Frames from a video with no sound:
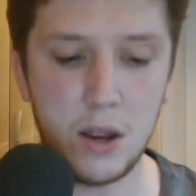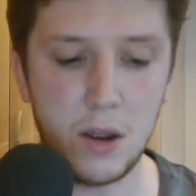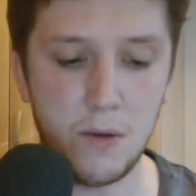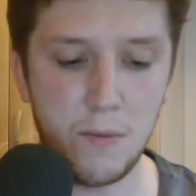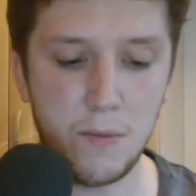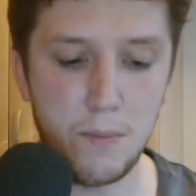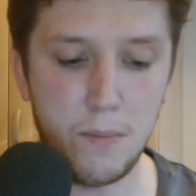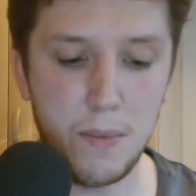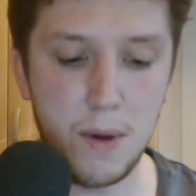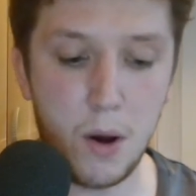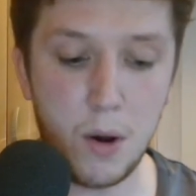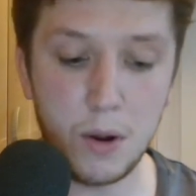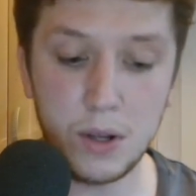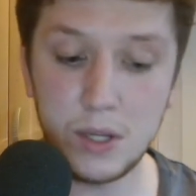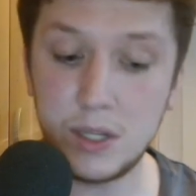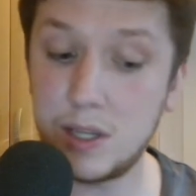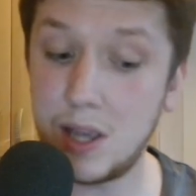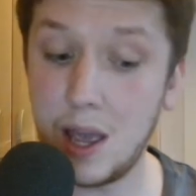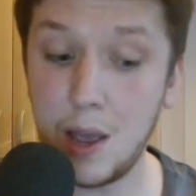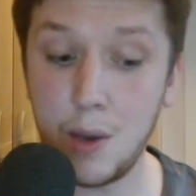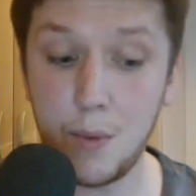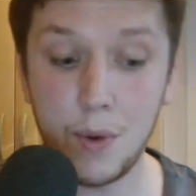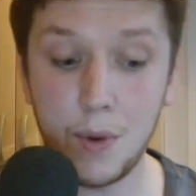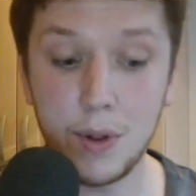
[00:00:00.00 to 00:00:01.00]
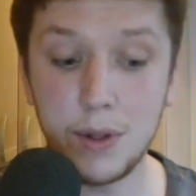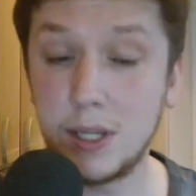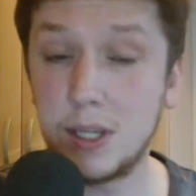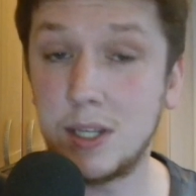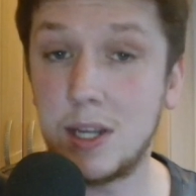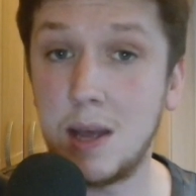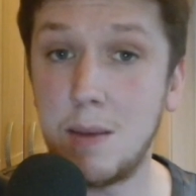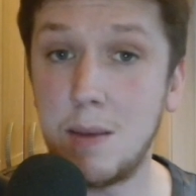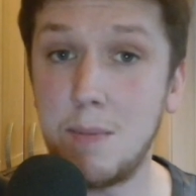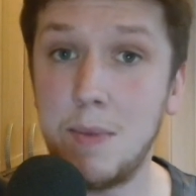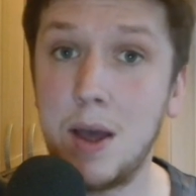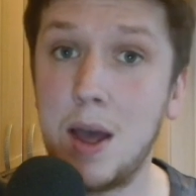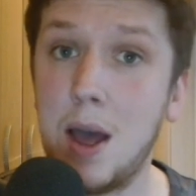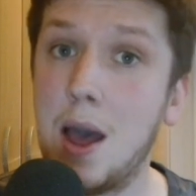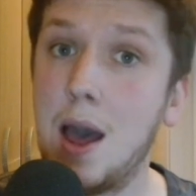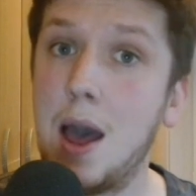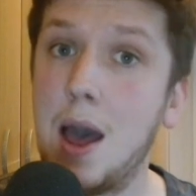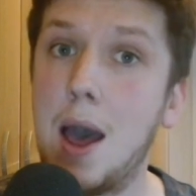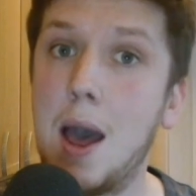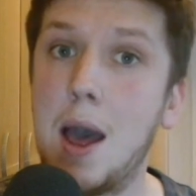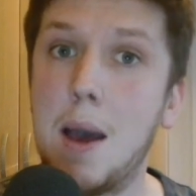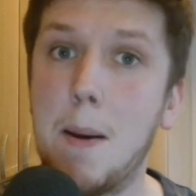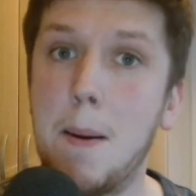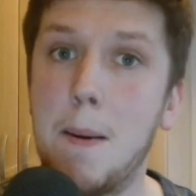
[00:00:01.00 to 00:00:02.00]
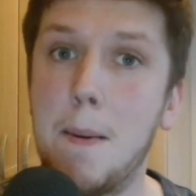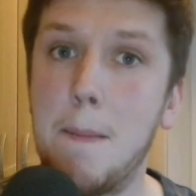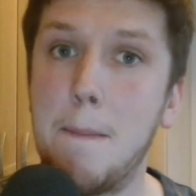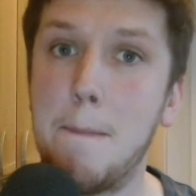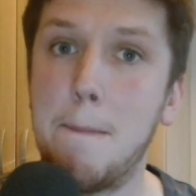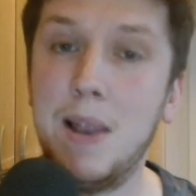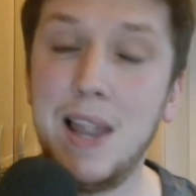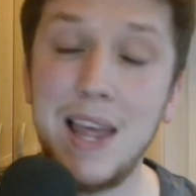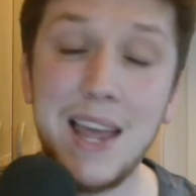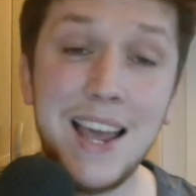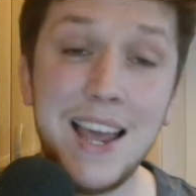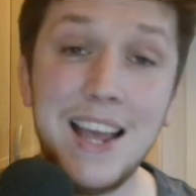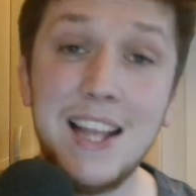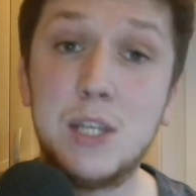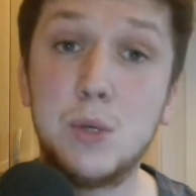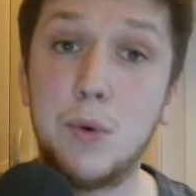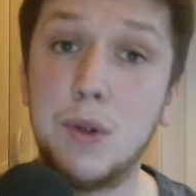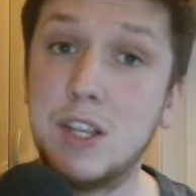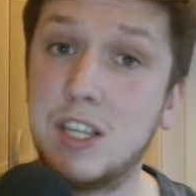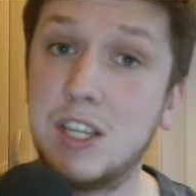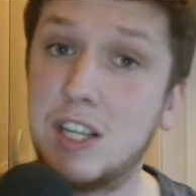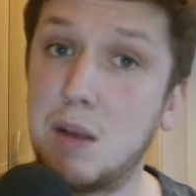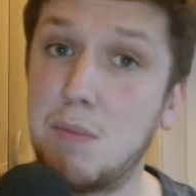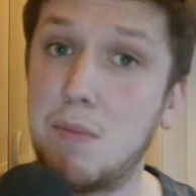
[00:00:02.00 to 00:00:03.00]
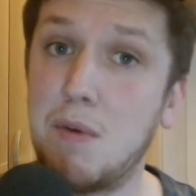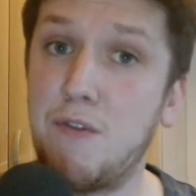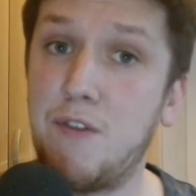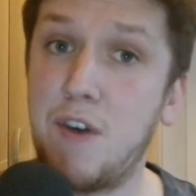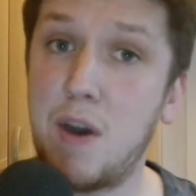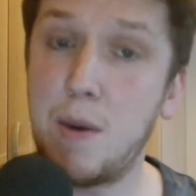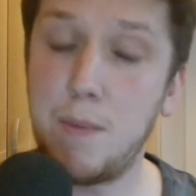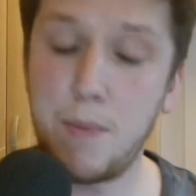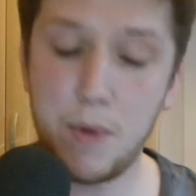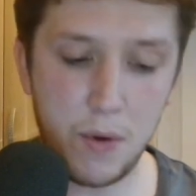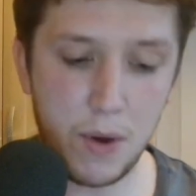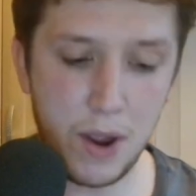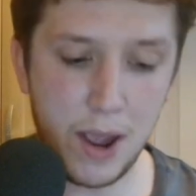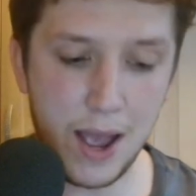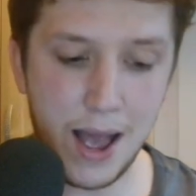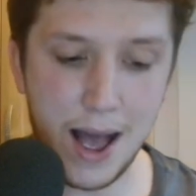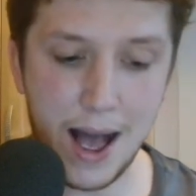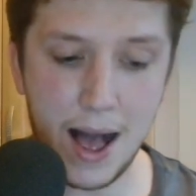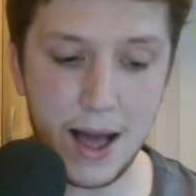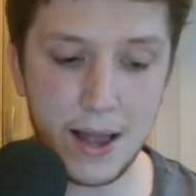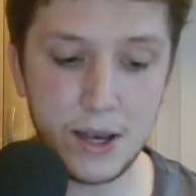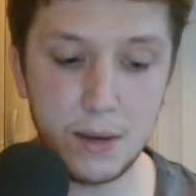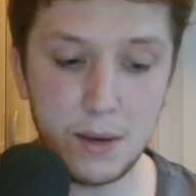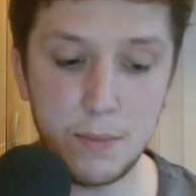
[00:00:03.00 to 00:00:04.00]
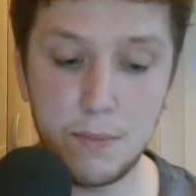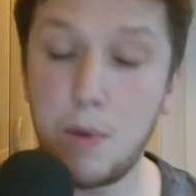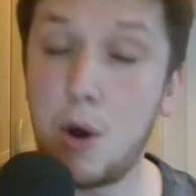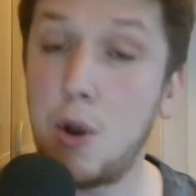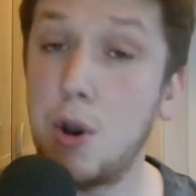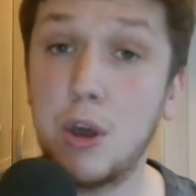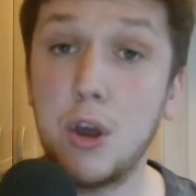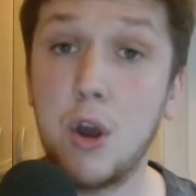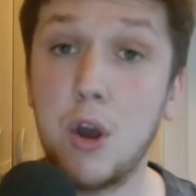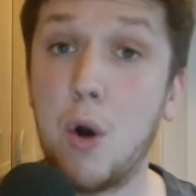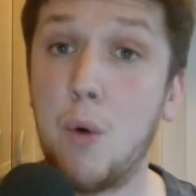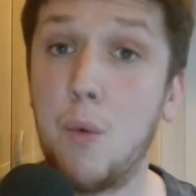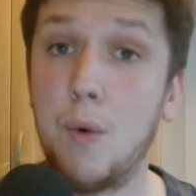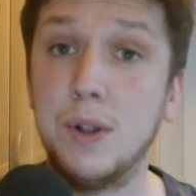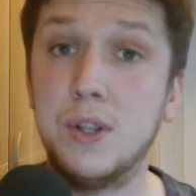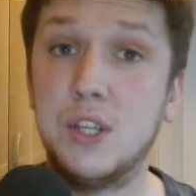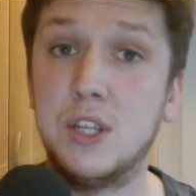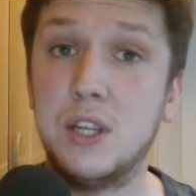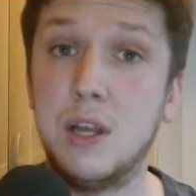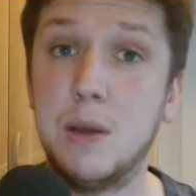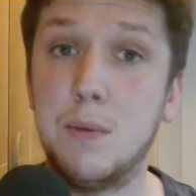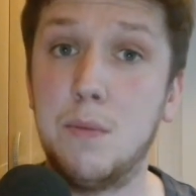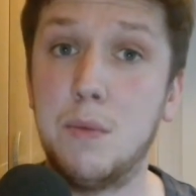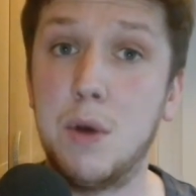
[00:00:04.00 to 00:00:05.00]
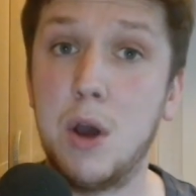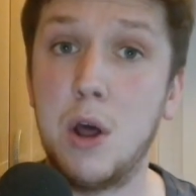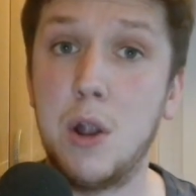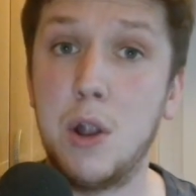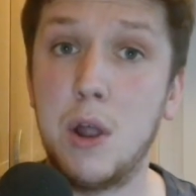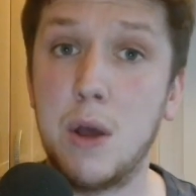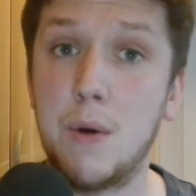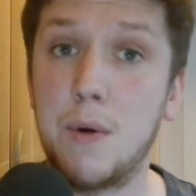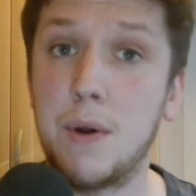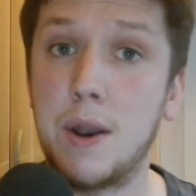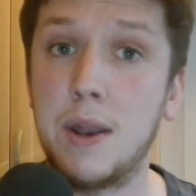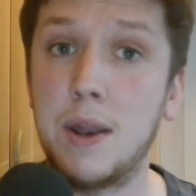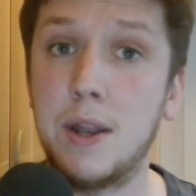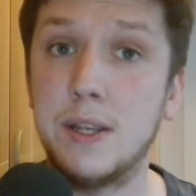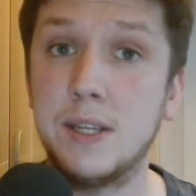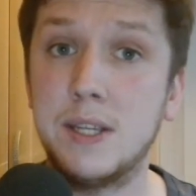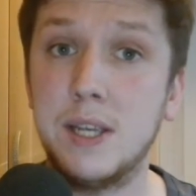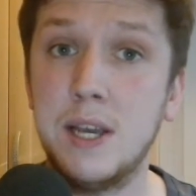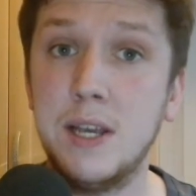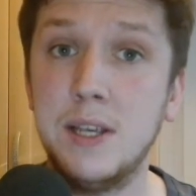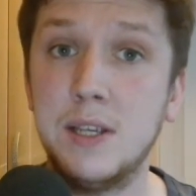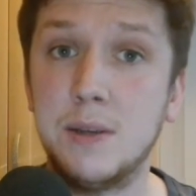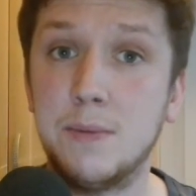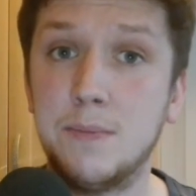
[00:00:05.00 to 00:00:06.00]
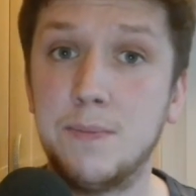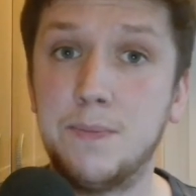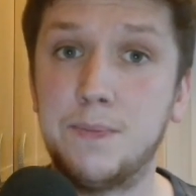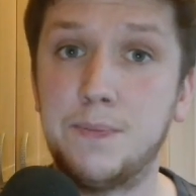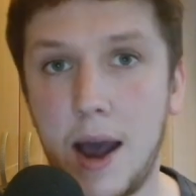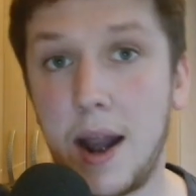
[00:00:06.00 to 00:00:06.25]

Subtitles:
Marseille wanted him, Leeds wanted him in February, and Monaco wanted him earlier on in the season.